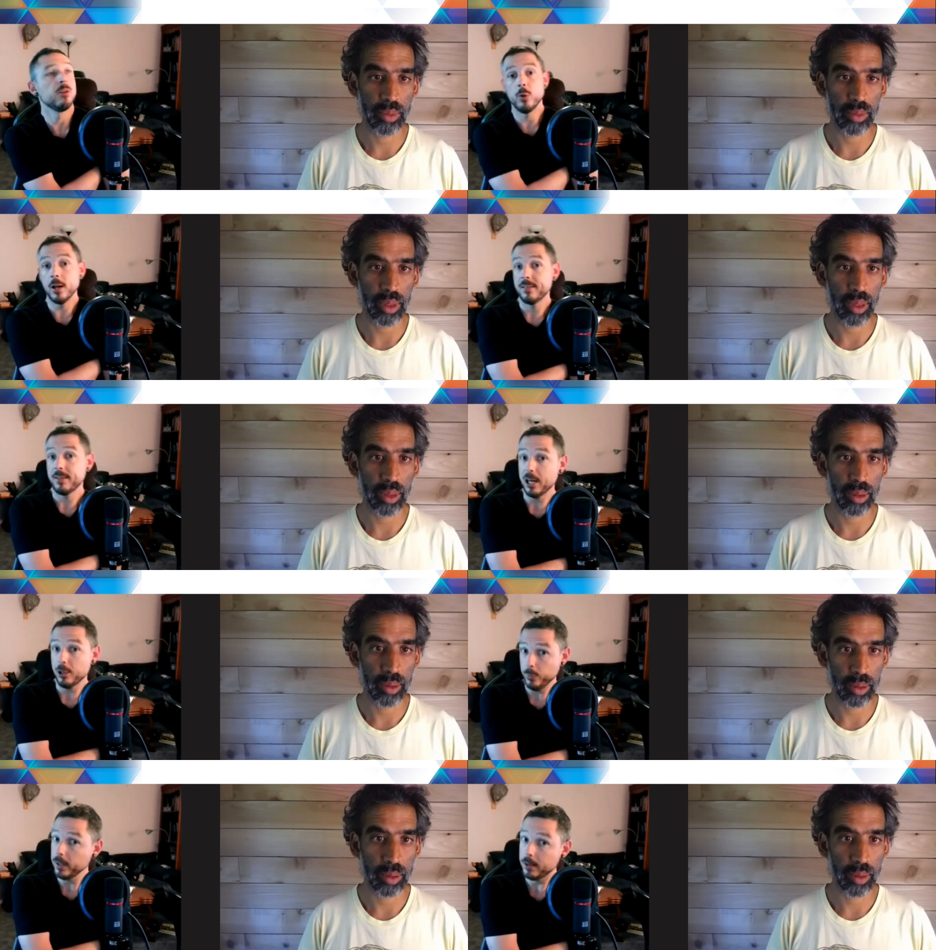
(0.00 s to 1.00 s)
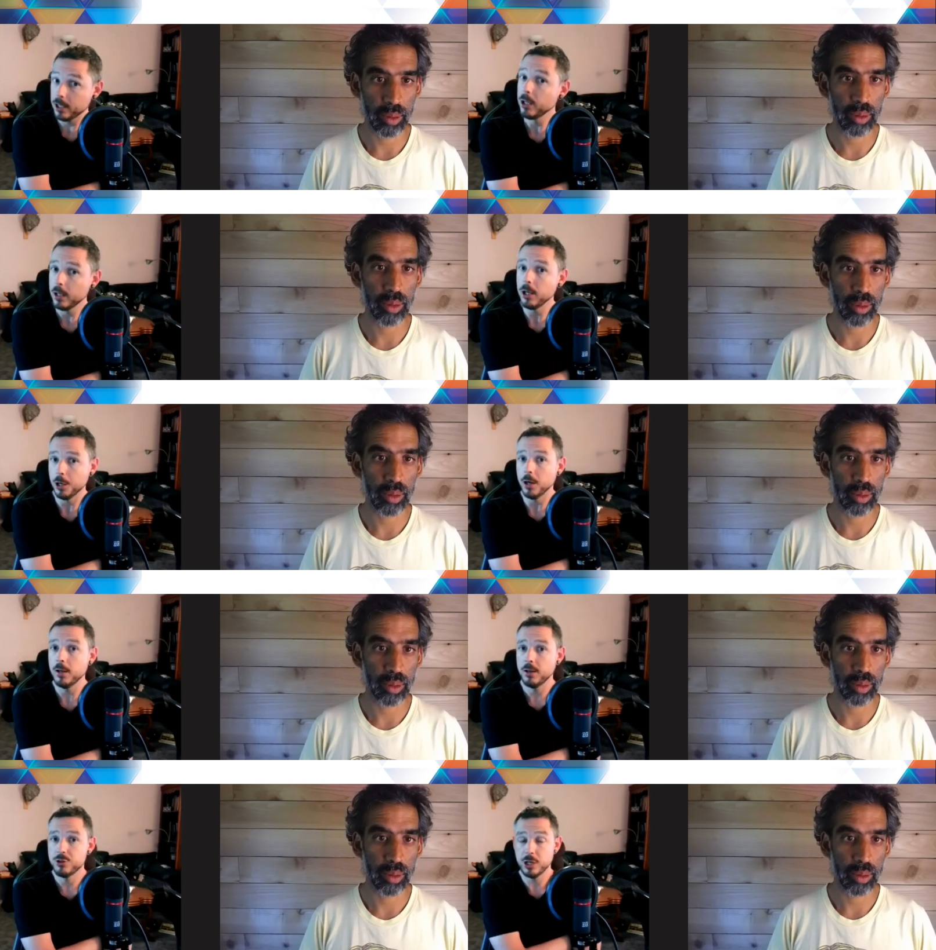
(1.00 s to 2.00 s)
Speaker 1: so what I started with, you know,
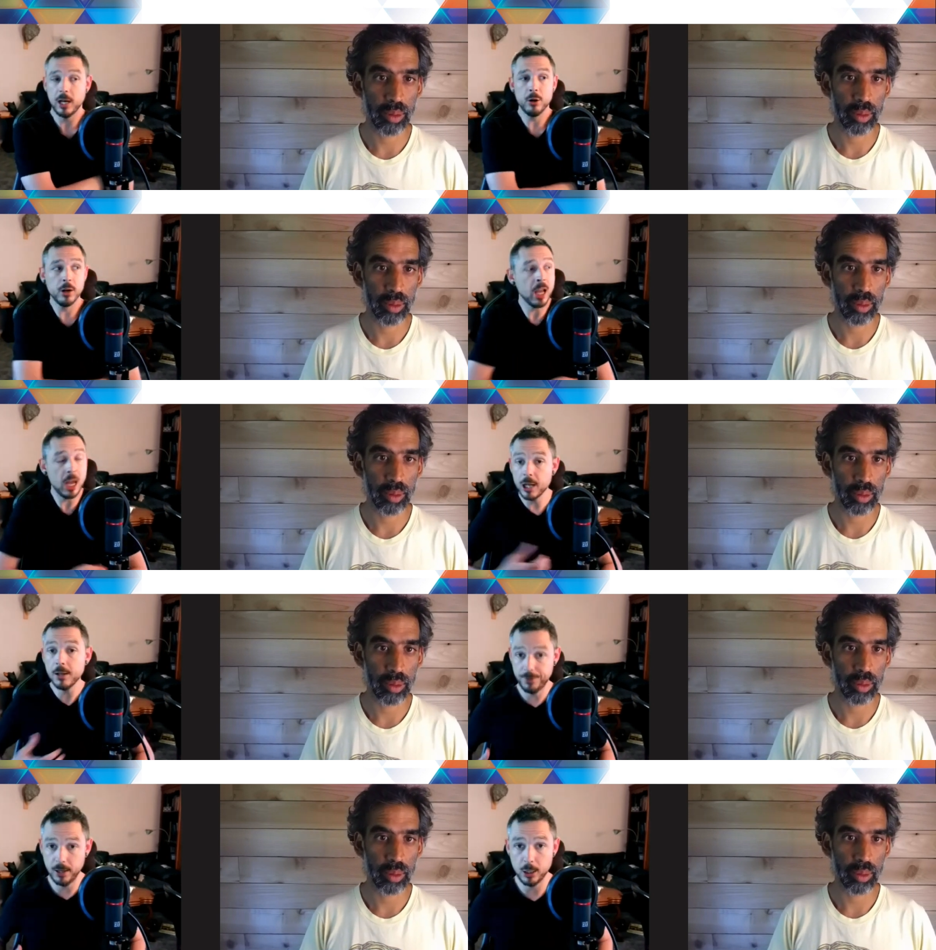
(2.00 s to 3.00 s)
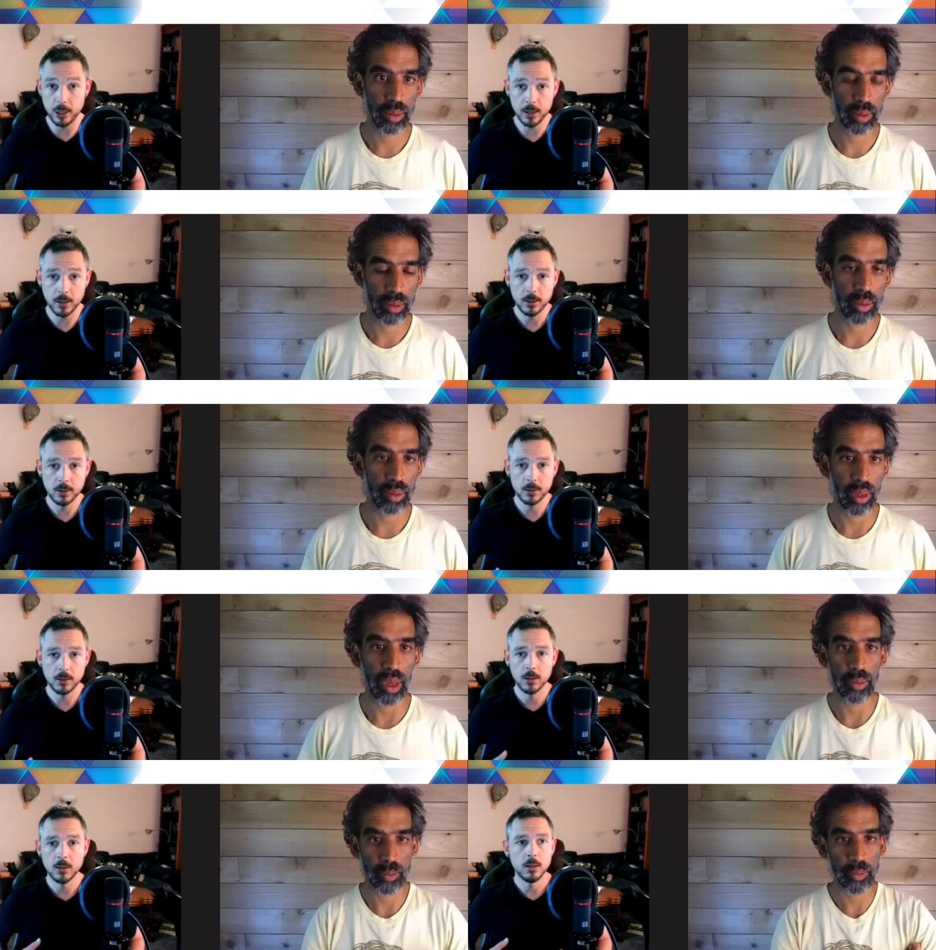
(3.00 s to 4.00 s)
sharing how you're feeling.
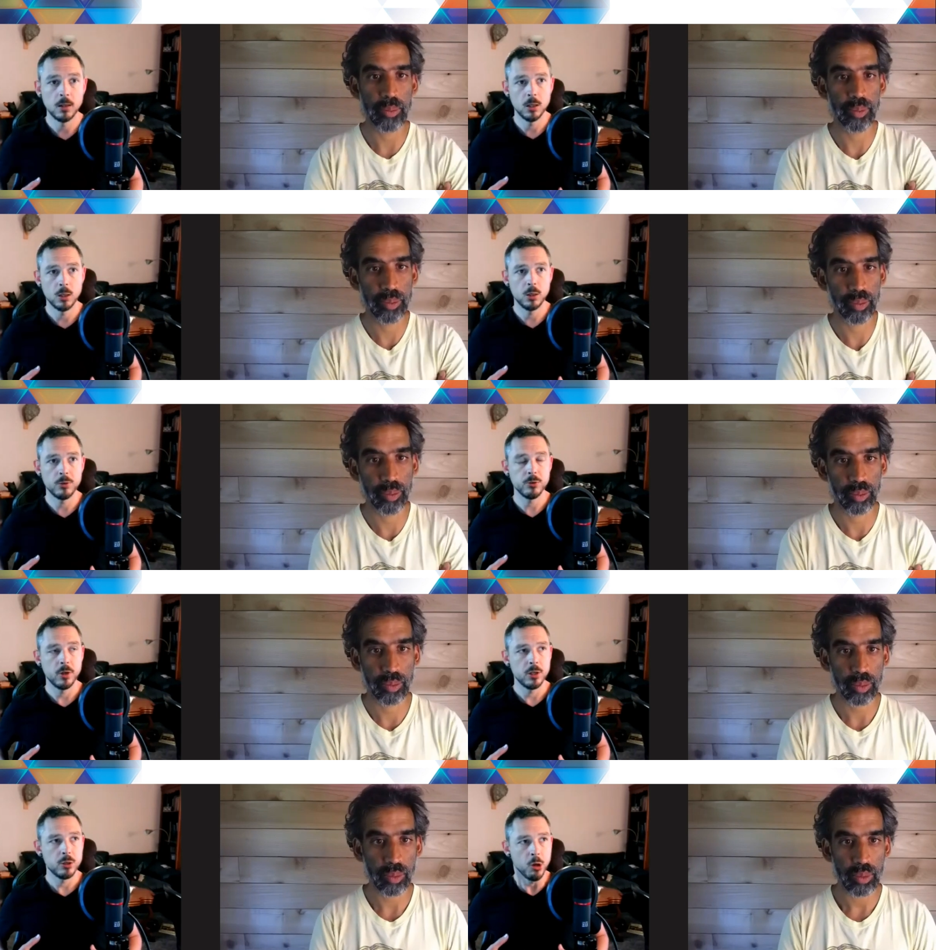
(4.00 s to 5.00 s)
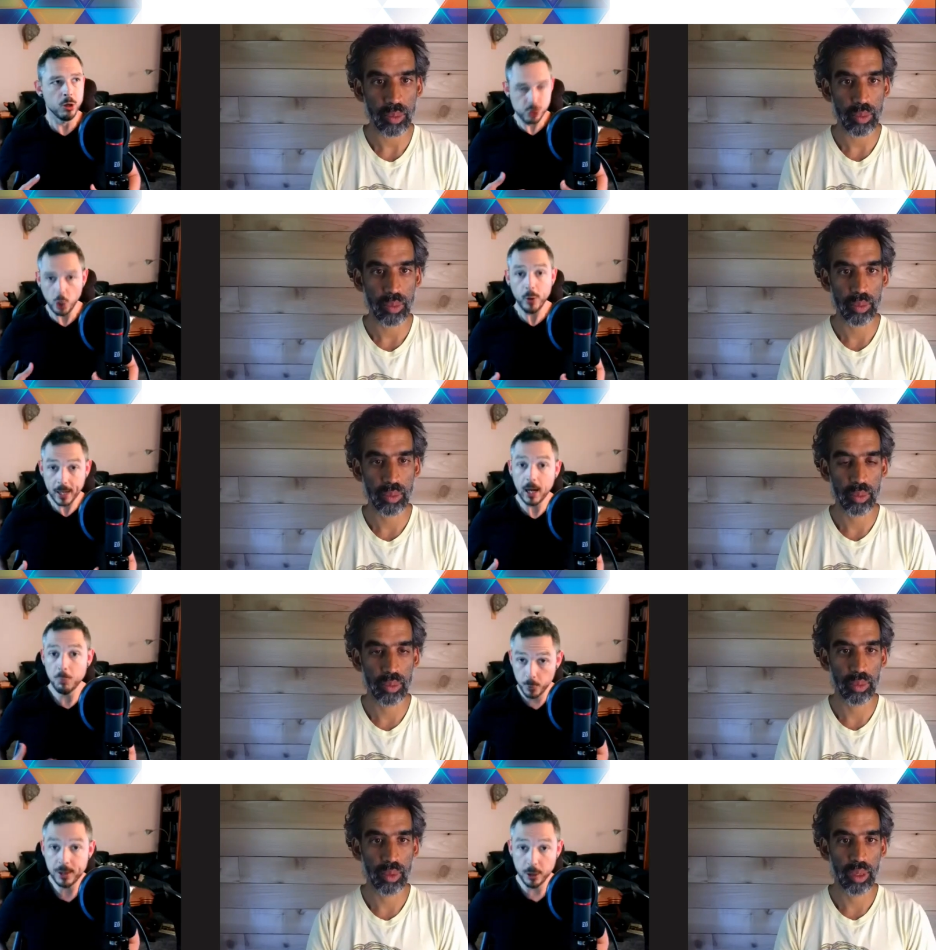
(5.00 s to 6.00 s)
Speaker 2: Yeah.
Speaker 1: Showing
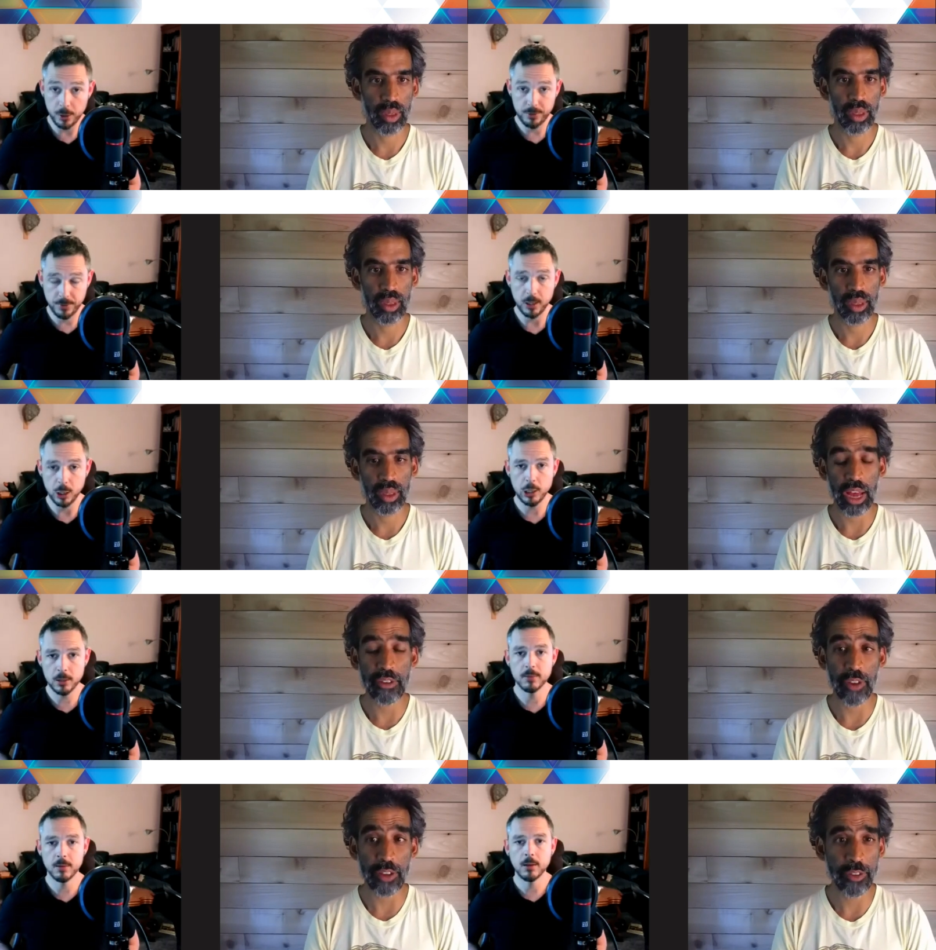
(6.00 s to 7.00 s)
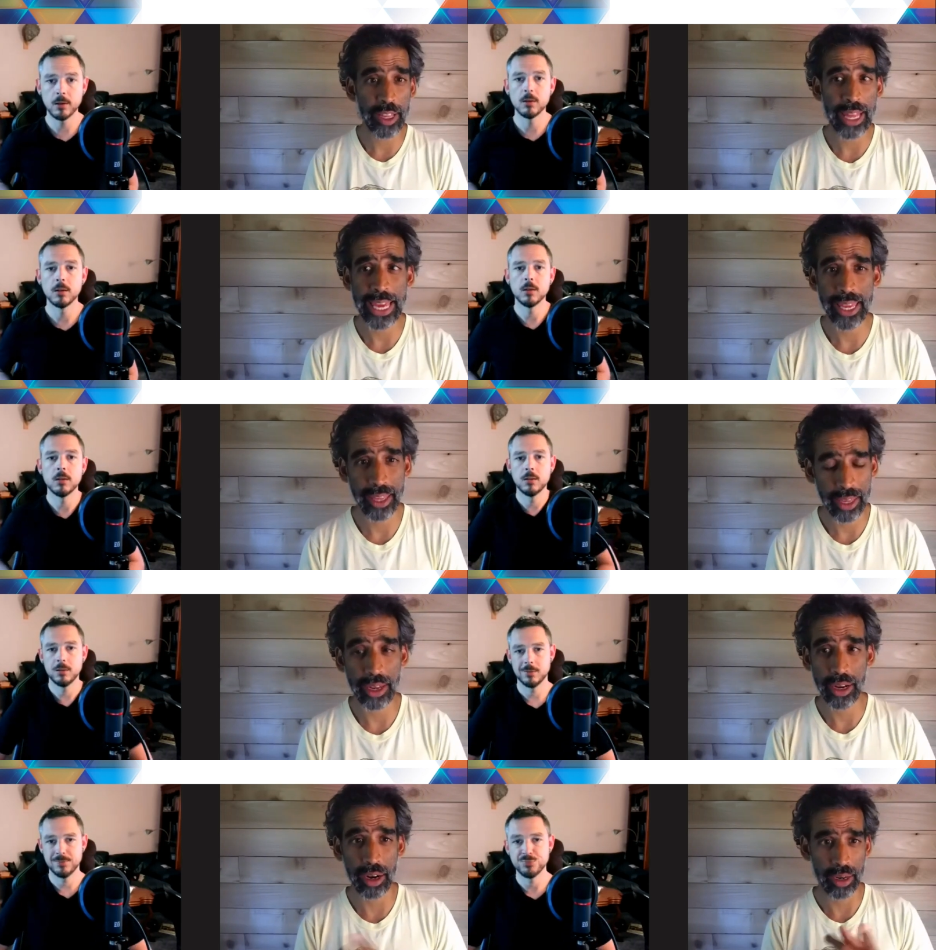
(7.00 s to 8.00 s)
up with those feelings.
Speaker 2: I, I feel like
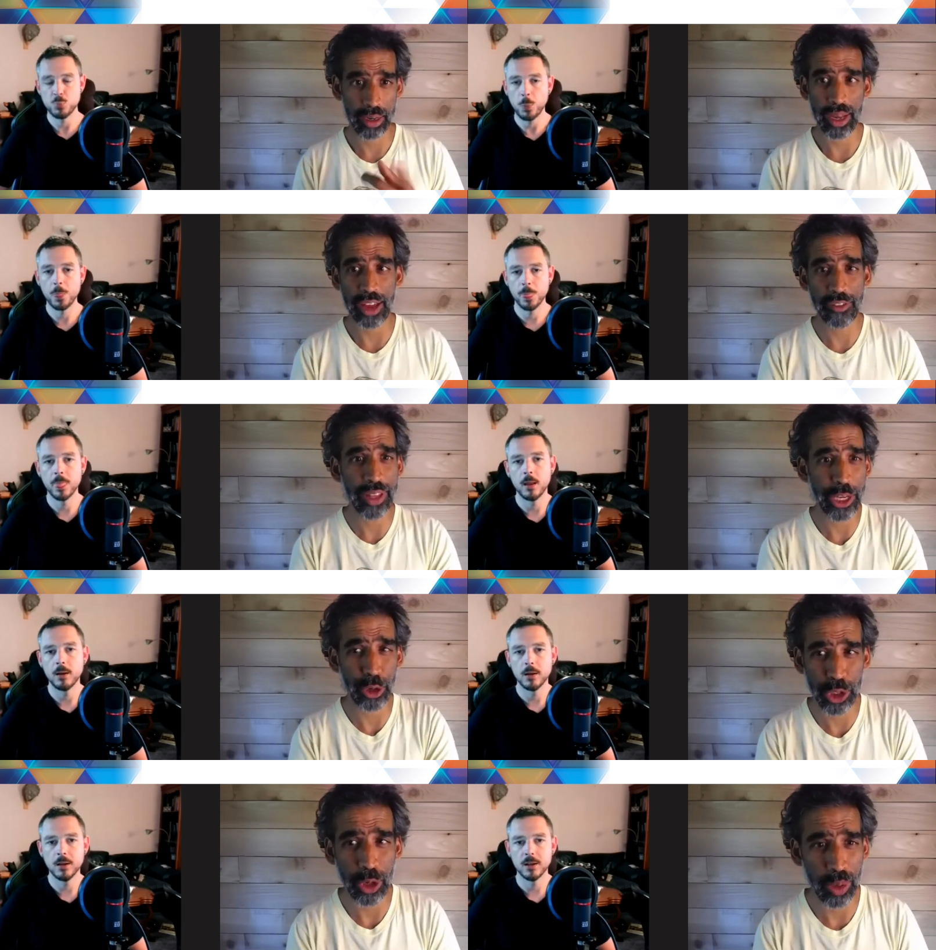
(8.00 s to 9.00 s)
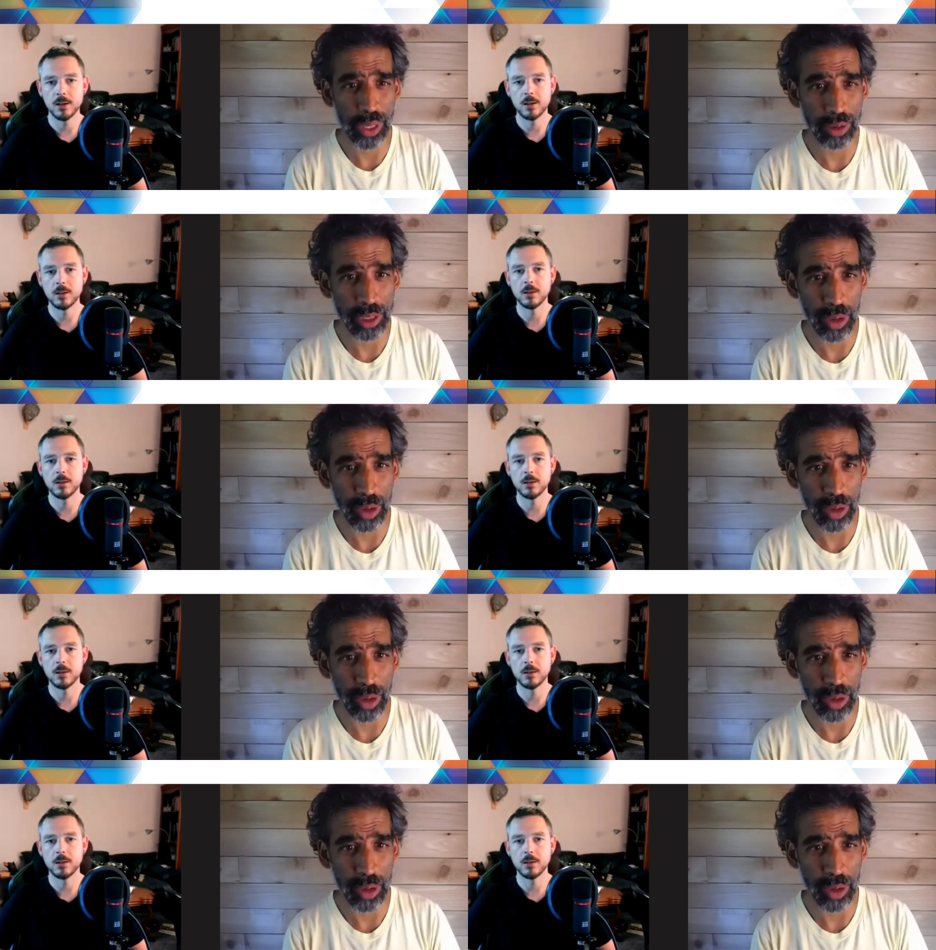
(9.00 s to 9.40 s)
here, I feel like you're totally